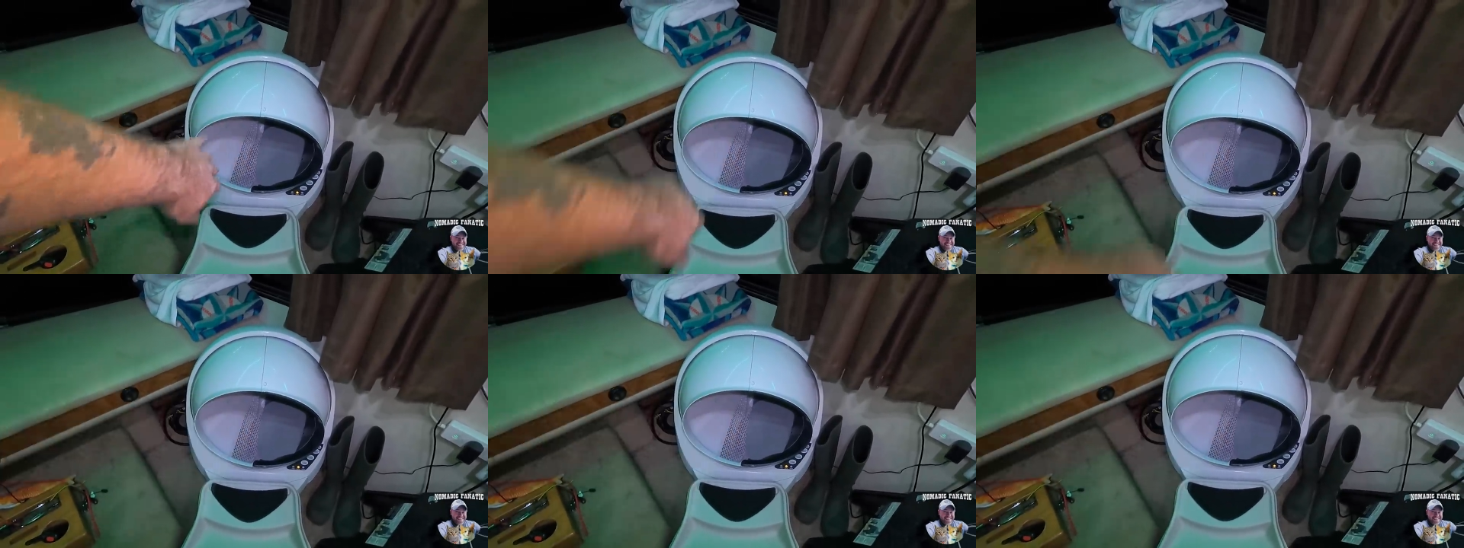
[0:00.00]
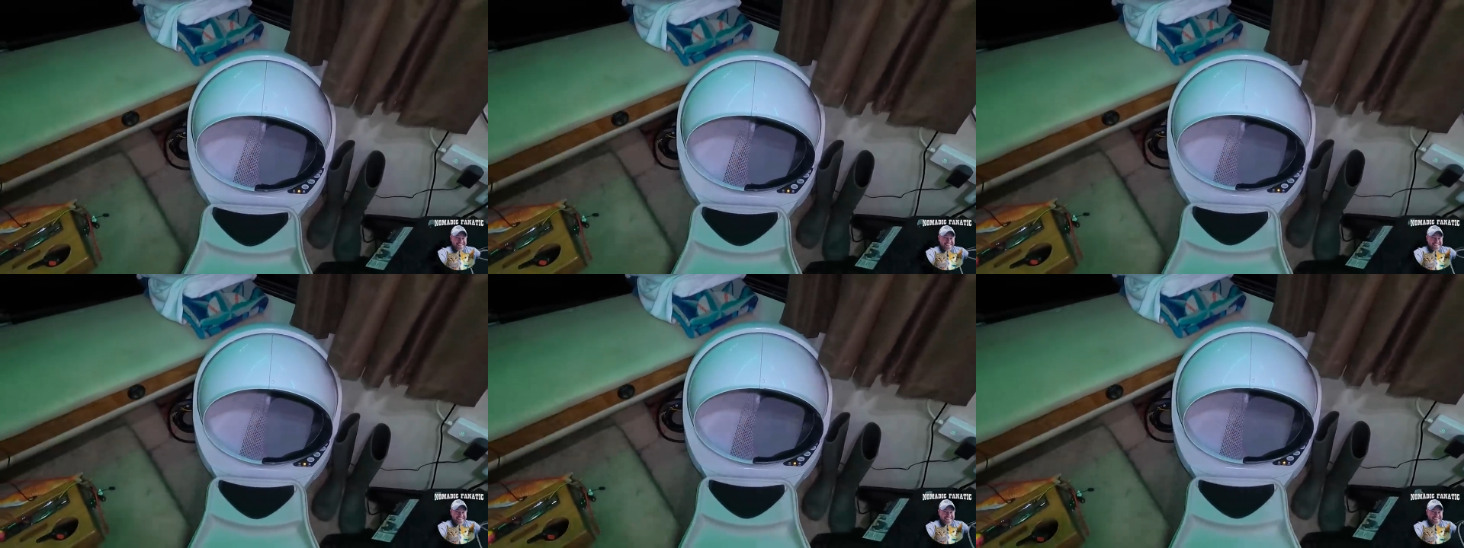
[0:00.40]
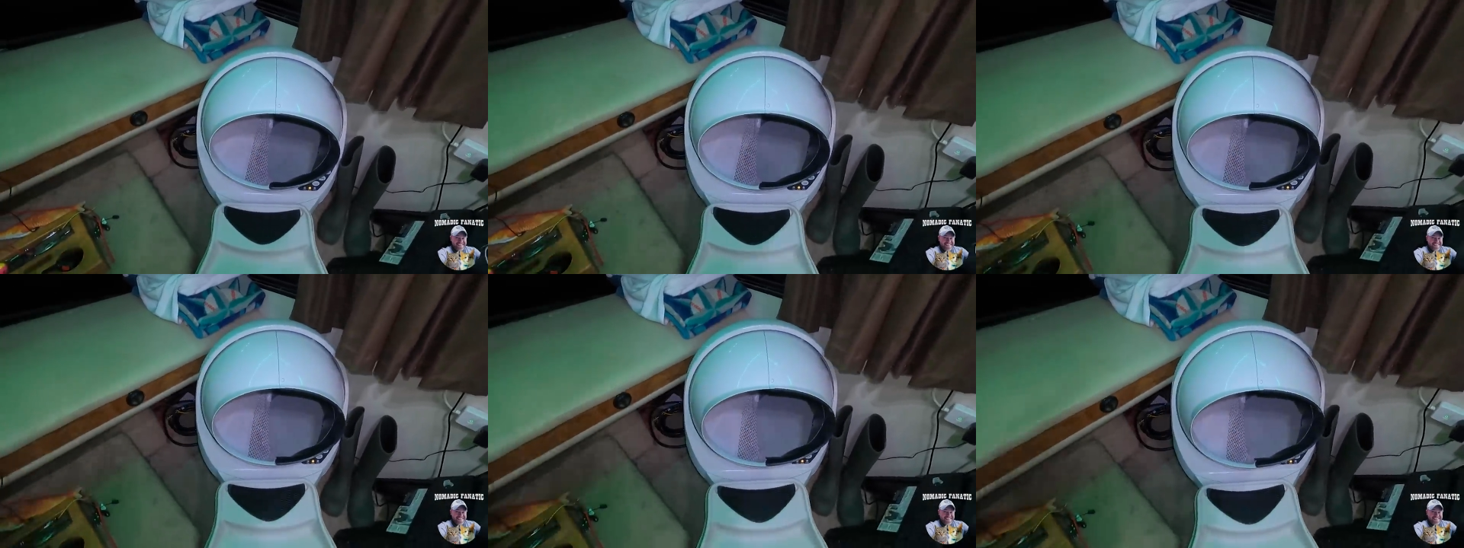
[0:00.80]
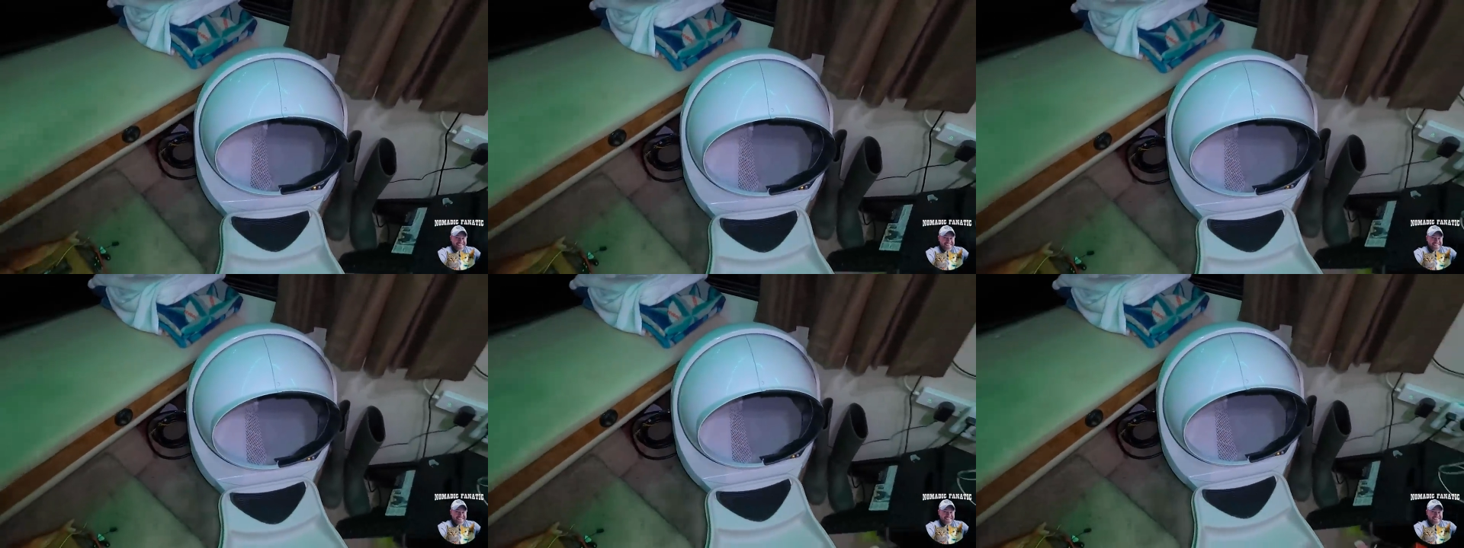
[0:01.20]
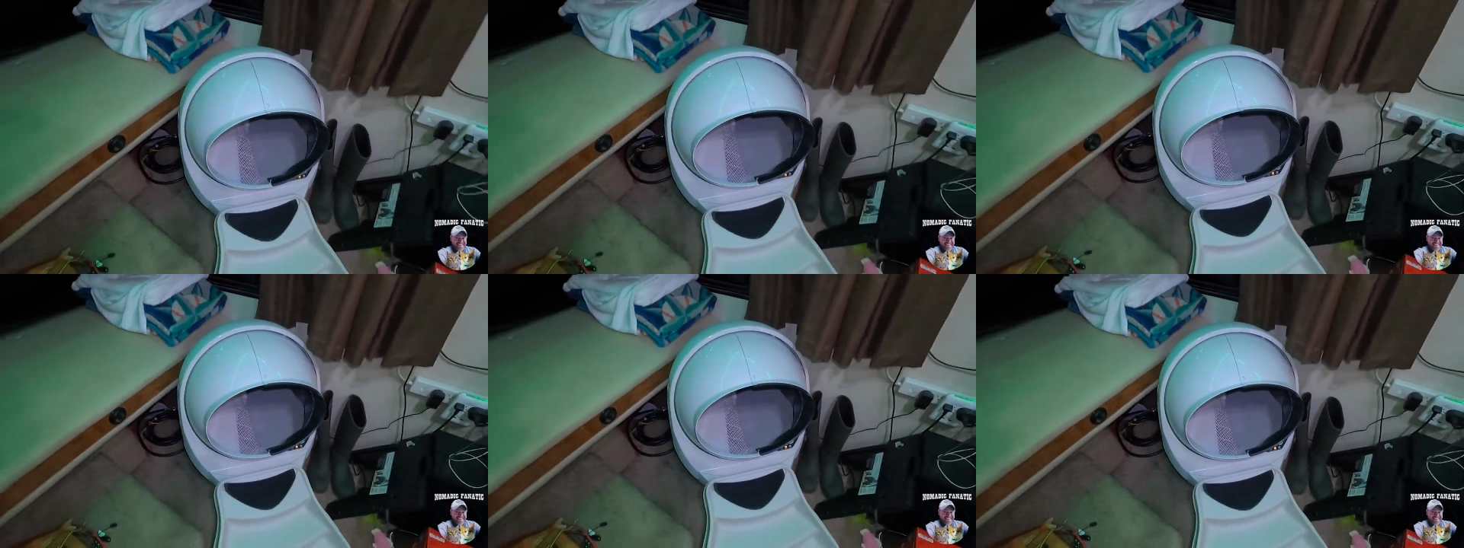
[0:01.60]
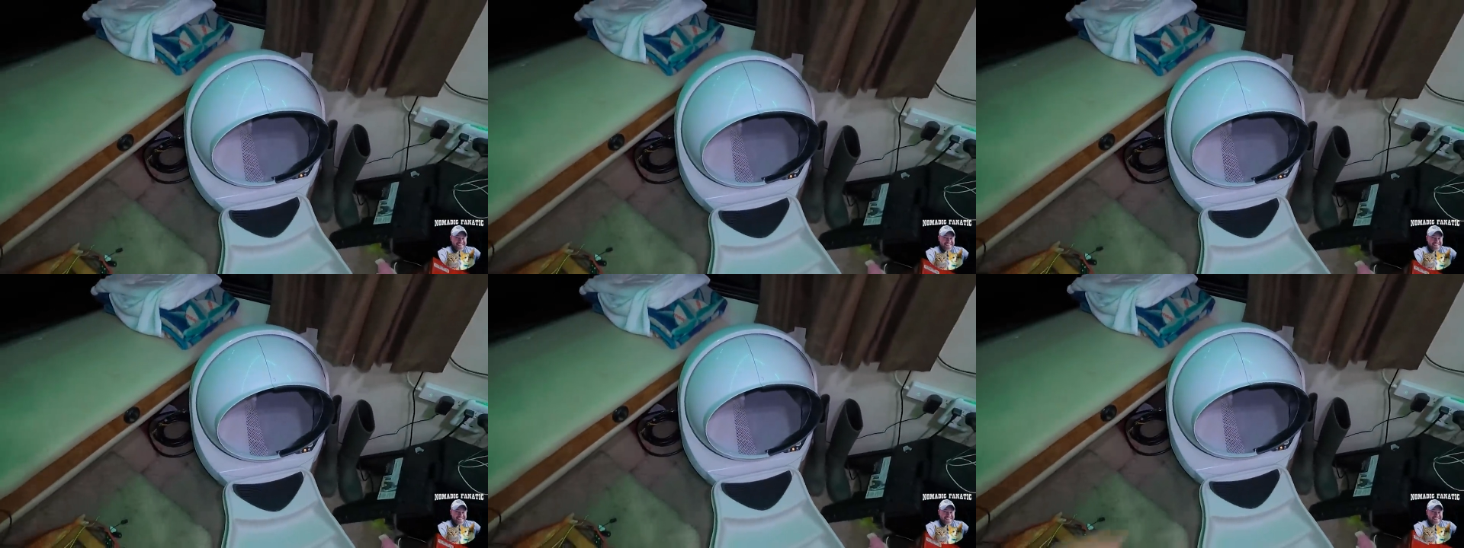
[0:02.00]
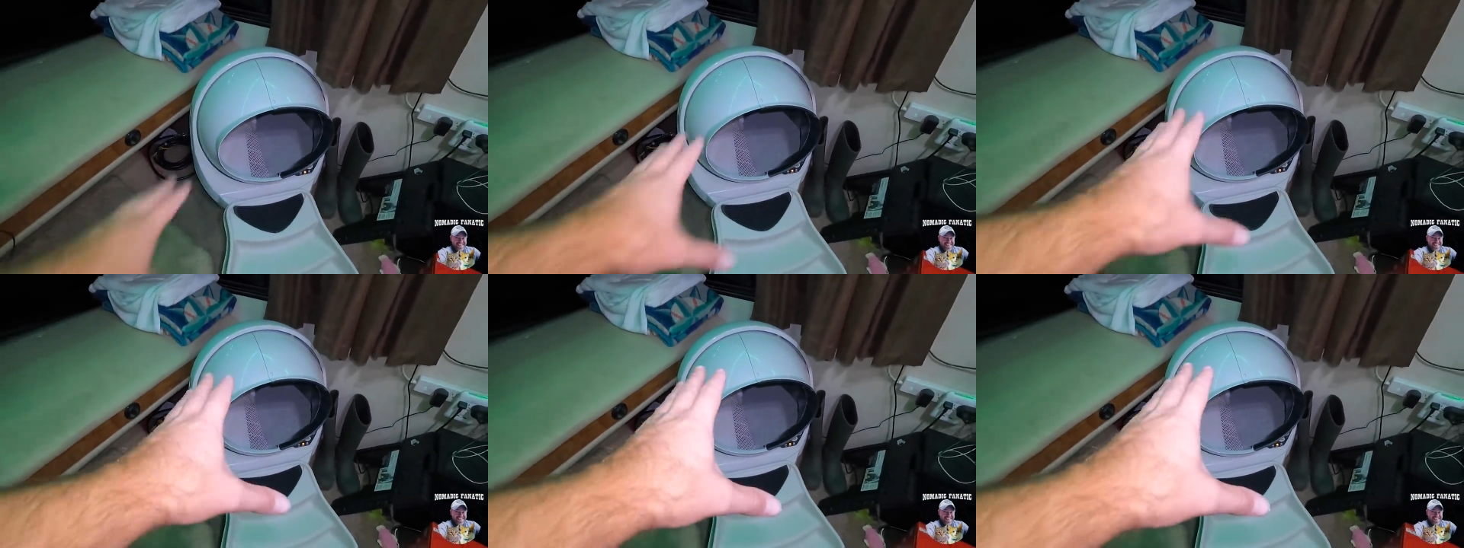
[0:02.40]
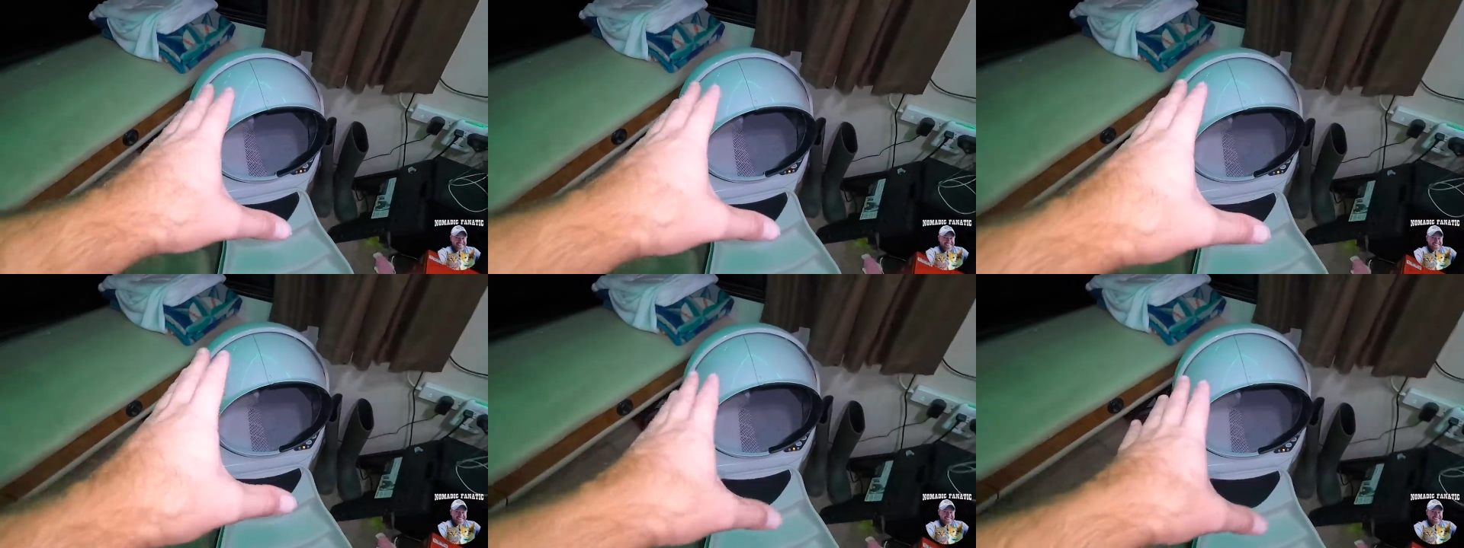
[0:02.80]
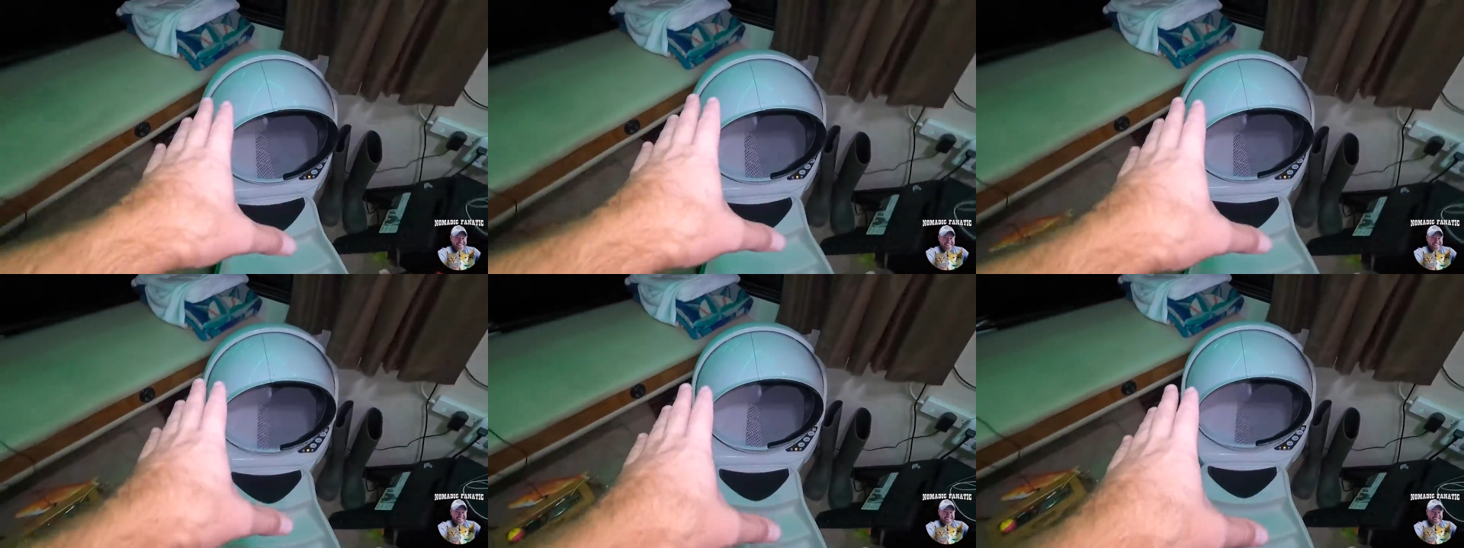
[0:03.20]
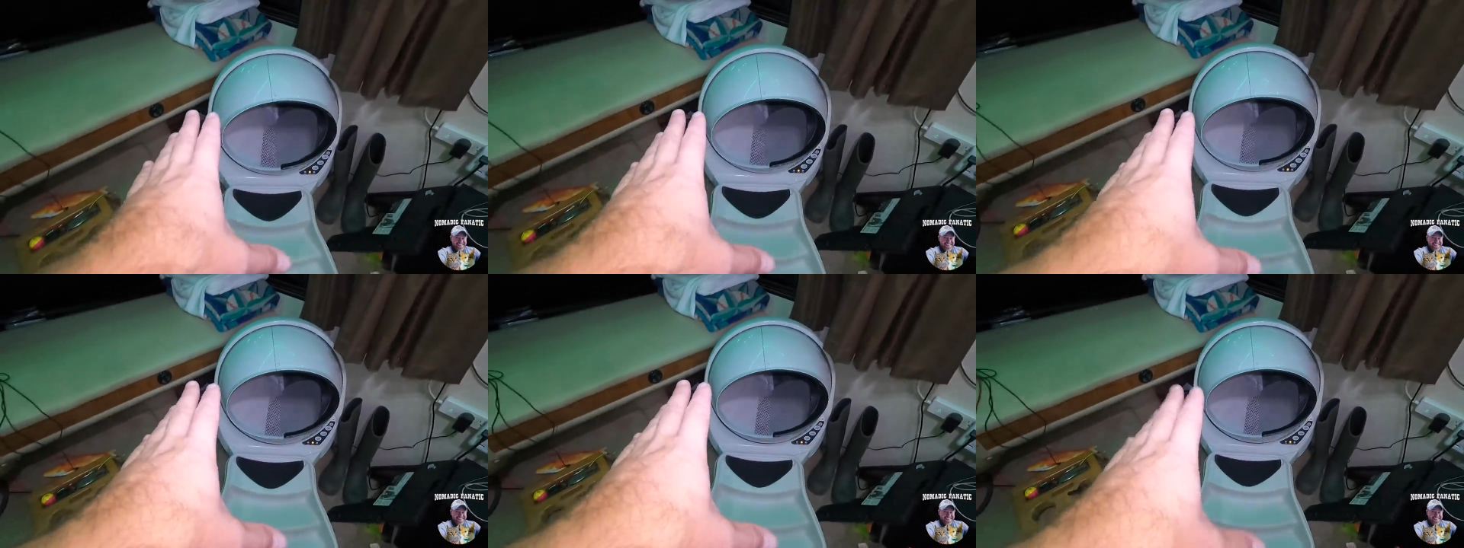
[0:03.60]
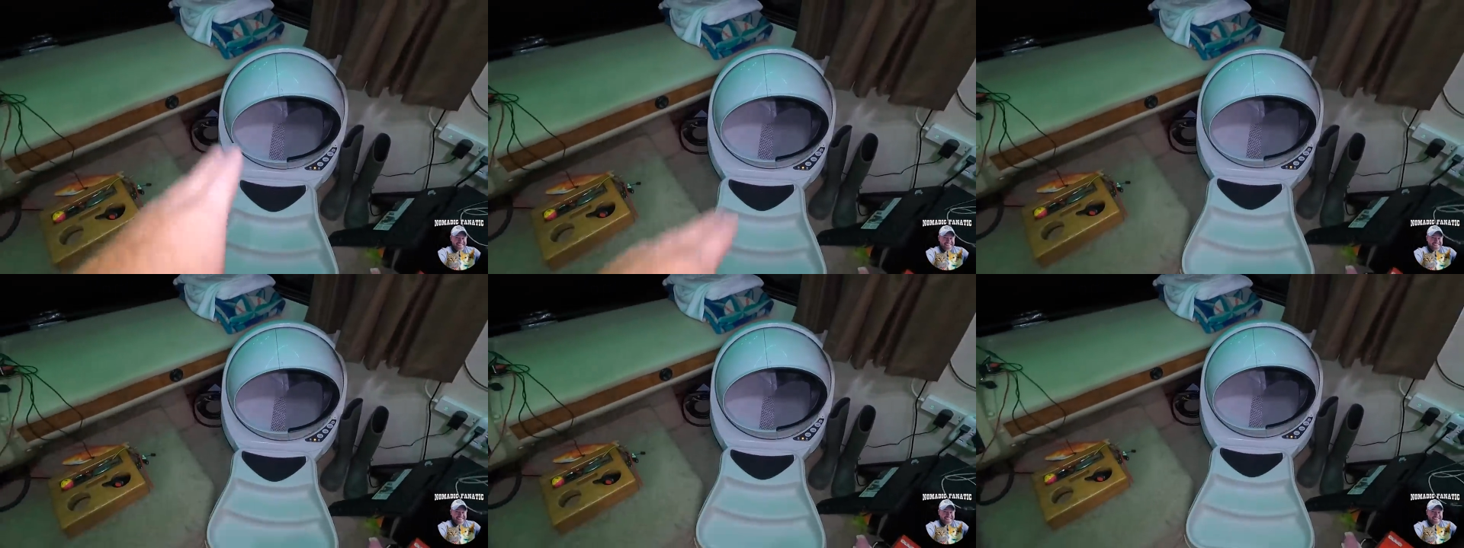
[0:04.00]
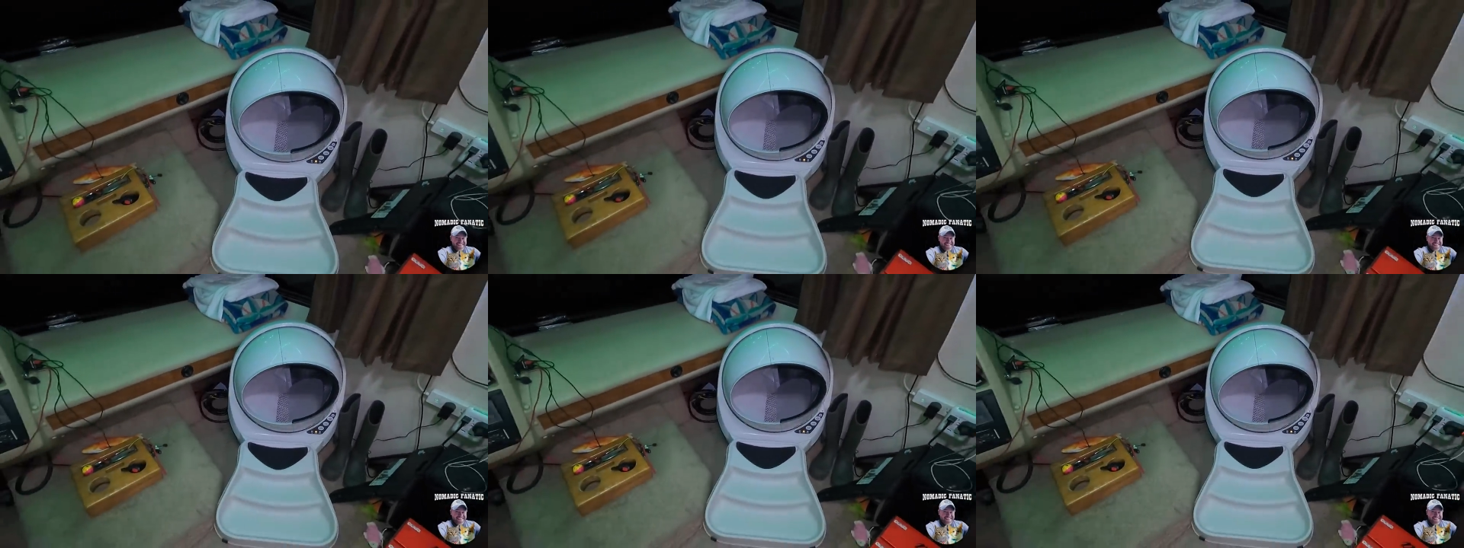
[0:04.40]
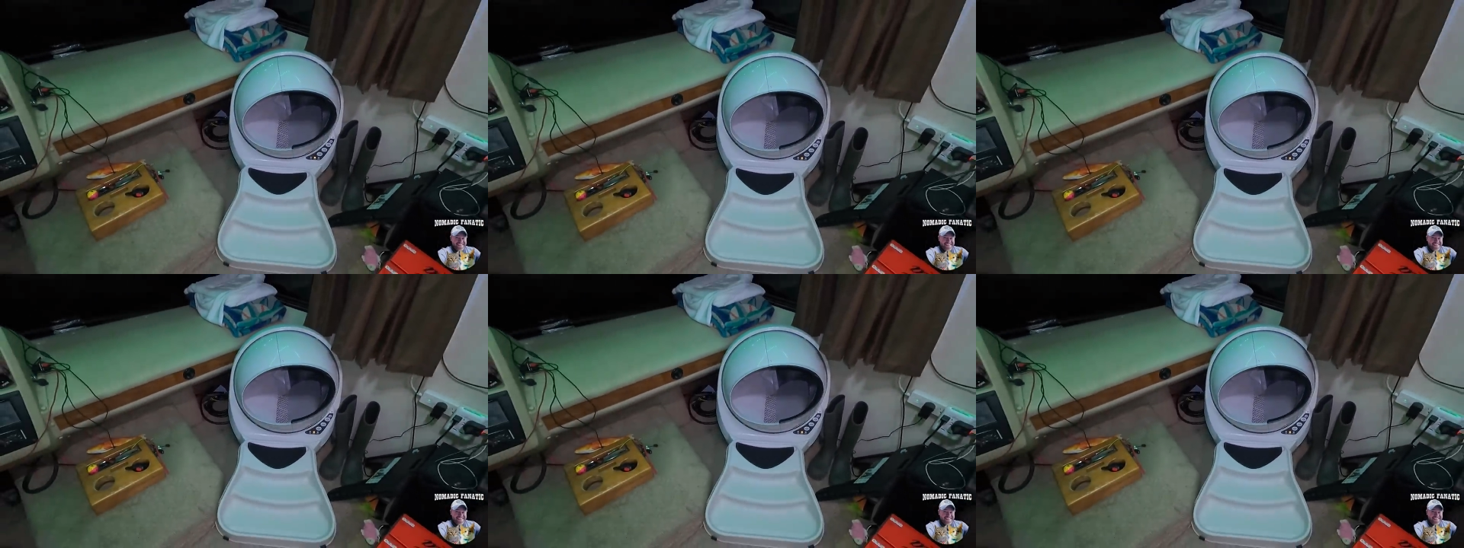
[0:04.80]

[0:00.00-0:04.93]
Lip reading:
No face is visible, so there are no lips to read.